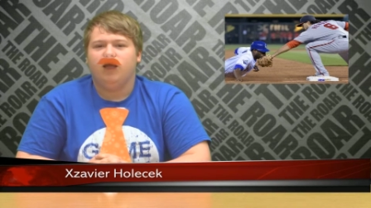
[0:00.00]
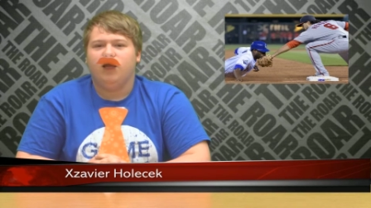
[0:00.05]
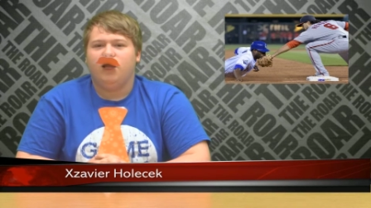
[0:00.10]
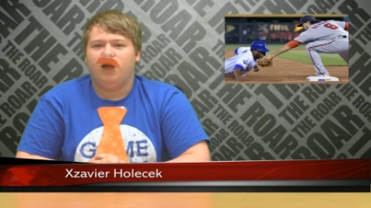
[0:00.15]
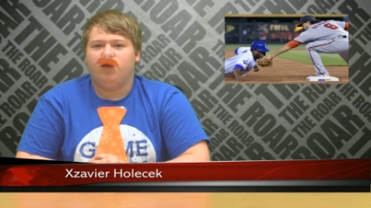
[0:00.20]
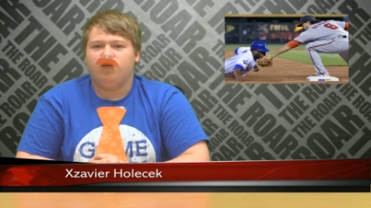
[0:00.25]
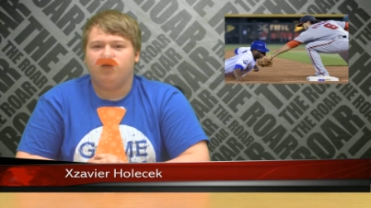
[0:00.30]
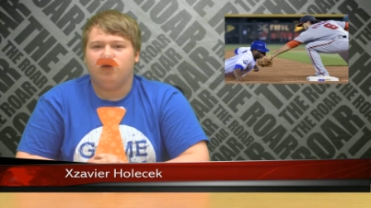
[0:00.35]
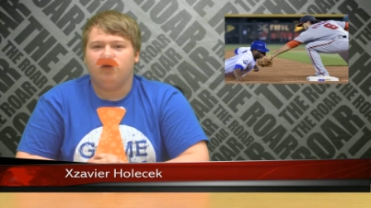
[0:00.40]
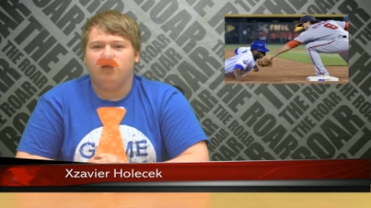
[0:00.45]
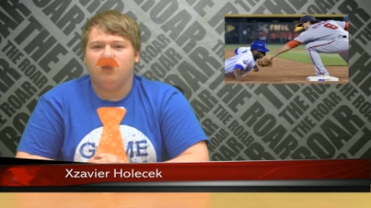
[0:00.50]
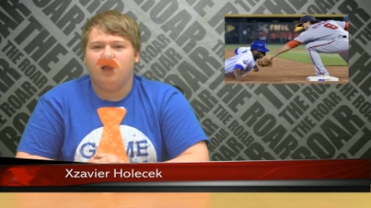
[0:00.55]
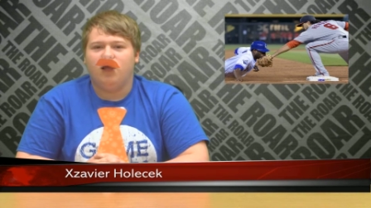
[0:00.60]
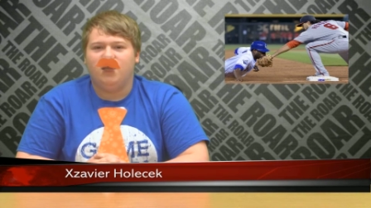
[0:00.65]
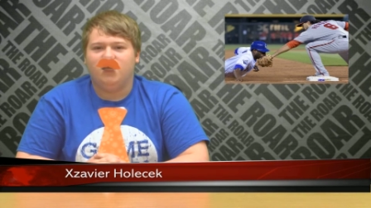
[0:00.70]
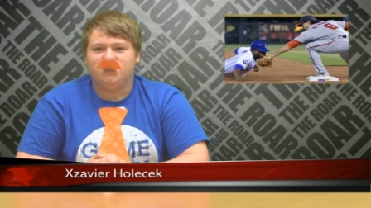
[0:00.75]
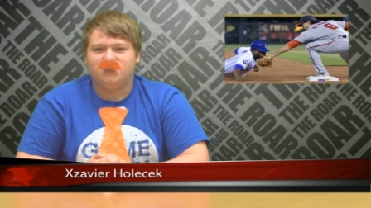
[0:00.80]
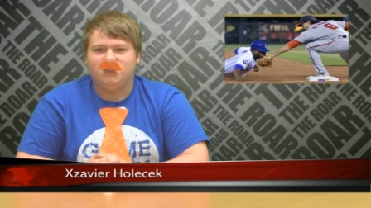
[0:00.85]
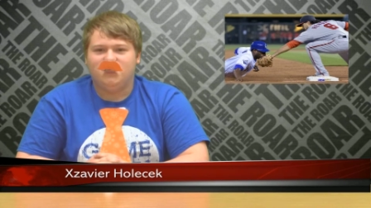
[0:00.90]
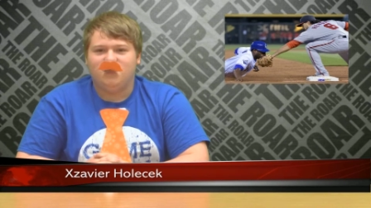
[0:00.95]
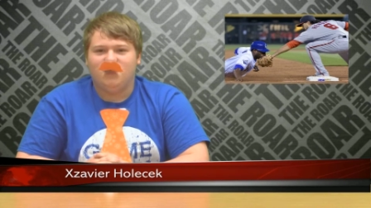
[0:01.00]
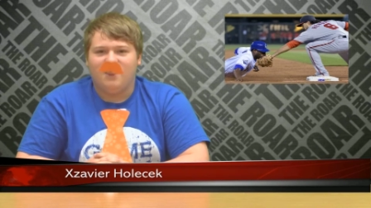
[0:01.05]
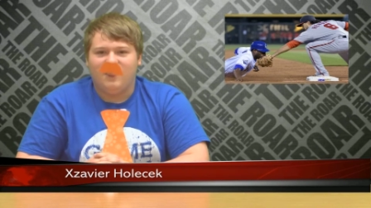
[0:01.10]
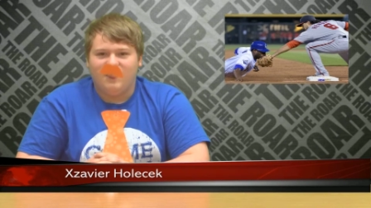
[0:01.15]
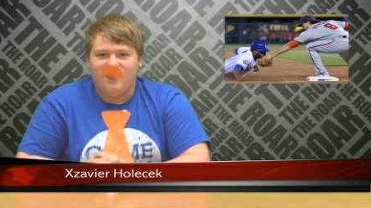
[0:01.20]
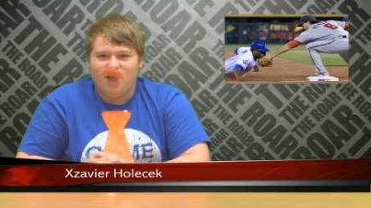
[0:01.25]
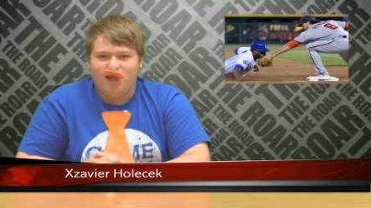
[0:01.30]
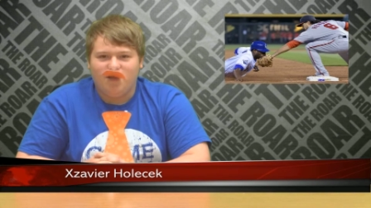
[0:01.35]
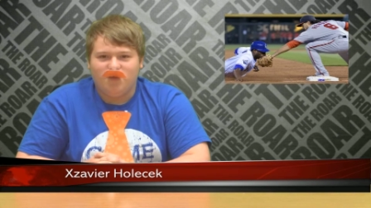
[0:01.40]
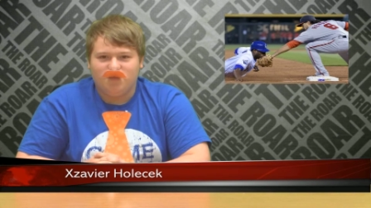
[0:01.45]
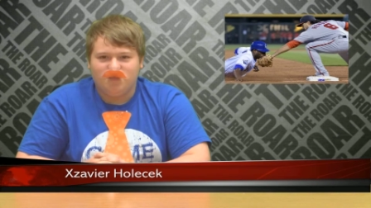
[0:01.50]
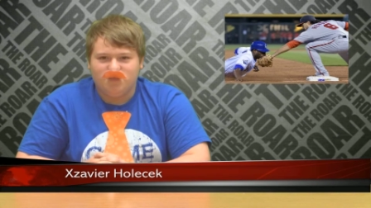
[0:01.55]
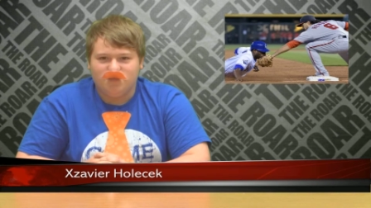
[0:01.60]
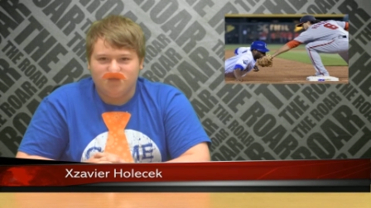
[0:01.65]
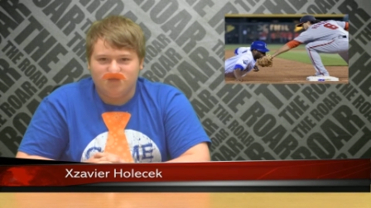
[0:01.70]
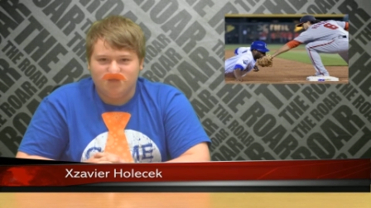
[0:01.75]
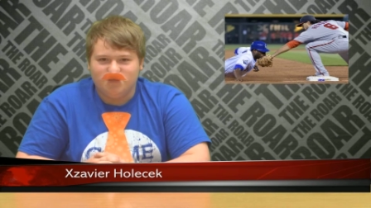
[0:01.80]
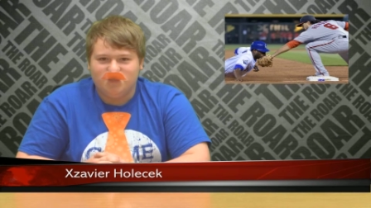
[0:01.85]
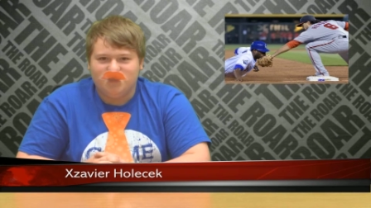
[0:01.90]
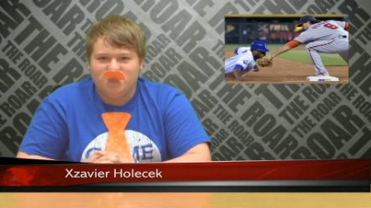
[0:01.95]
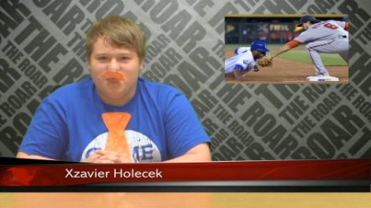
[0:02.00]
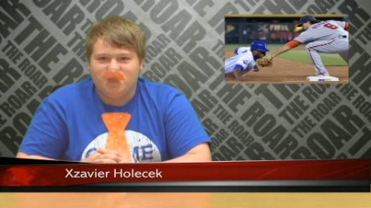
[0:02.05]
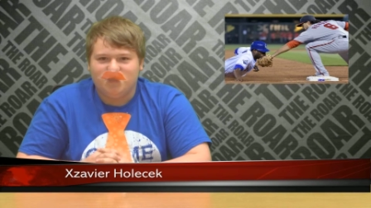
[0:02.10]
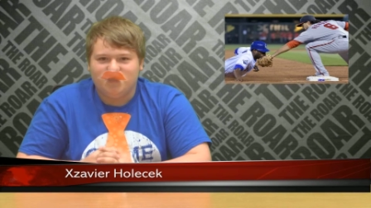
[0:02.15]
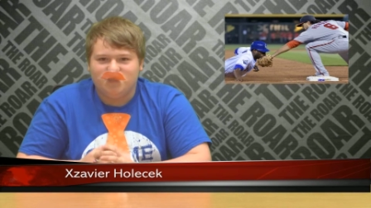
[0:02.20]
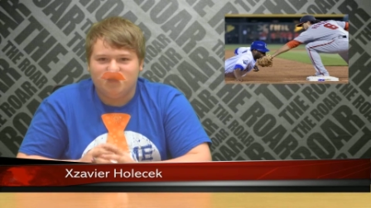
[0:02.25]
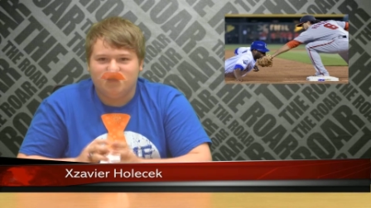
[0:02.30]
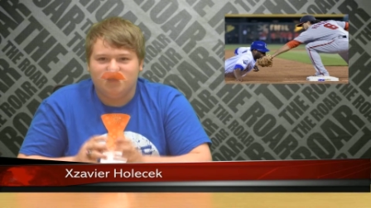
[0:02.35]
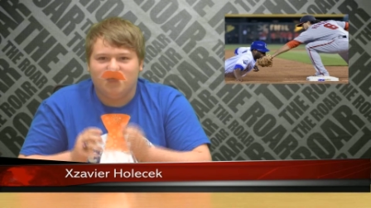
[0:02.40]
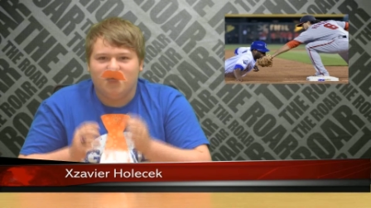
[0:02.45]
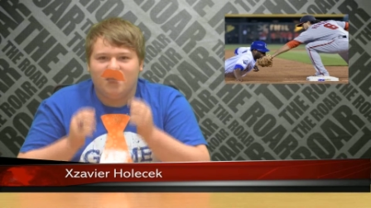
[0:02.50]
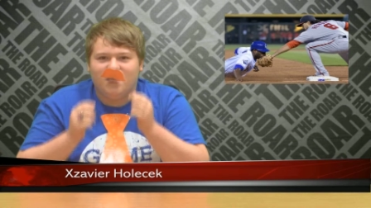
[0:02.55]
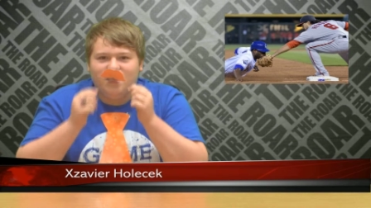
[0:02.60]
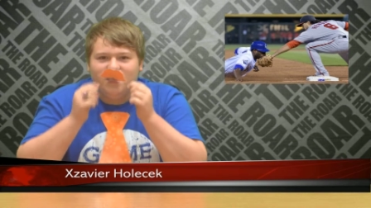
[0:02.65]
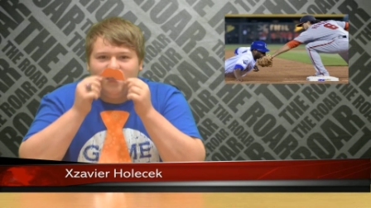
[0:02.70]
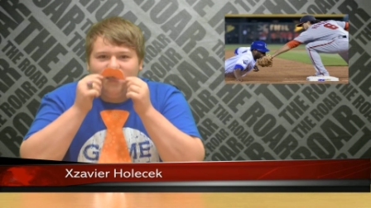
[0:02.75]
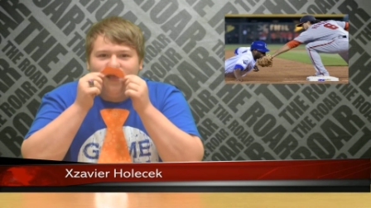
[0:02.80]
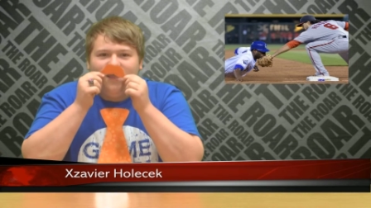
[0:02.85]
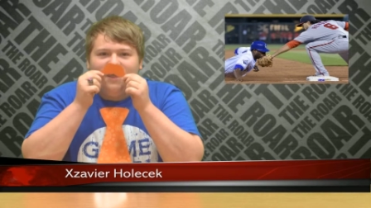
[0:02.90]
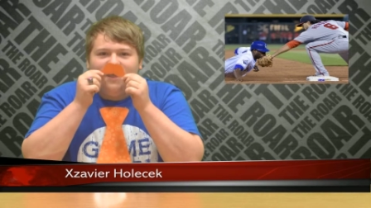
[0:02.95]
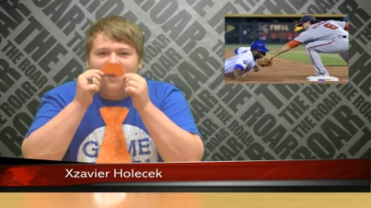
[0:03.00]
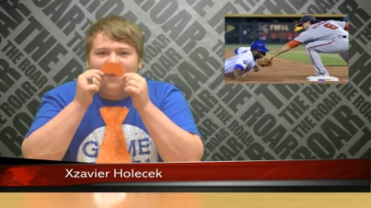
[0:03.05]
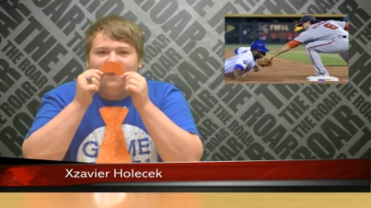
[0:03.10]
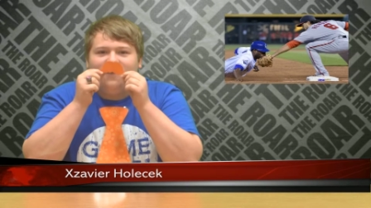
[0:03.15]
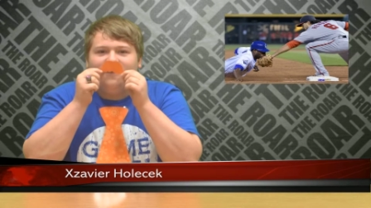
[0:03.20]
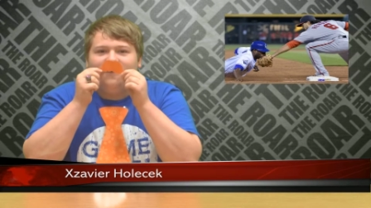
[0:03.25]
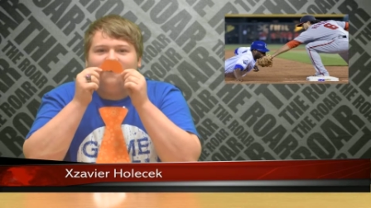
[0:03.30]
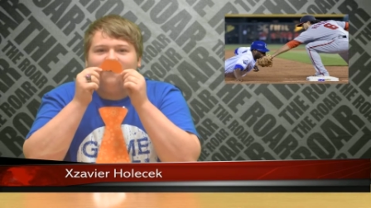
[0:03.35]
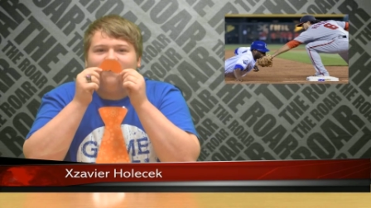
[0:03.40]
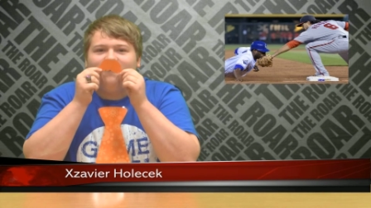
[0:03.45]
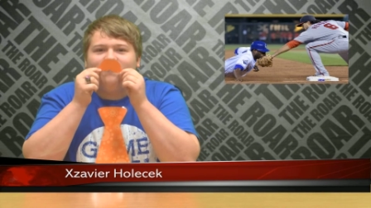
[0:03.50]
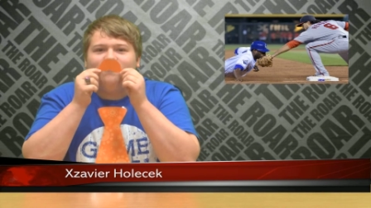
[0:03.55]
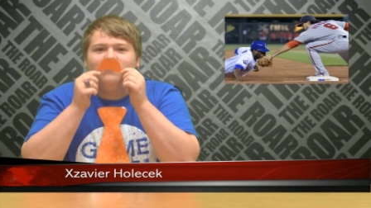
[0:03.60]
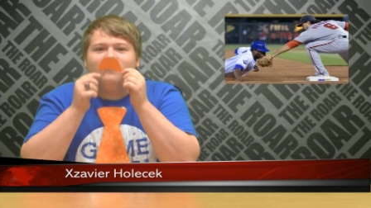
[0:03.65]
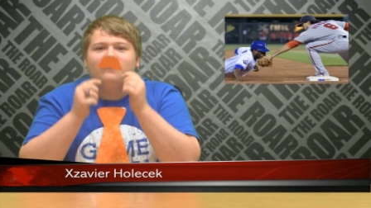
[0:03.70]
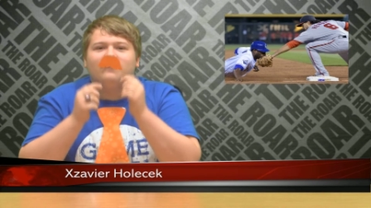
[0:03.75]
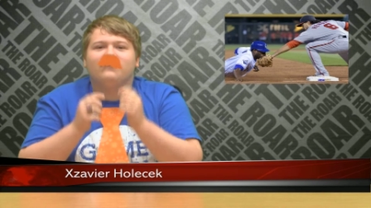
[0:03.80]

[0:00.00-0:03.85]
after a loss to the Nationals yesterday at home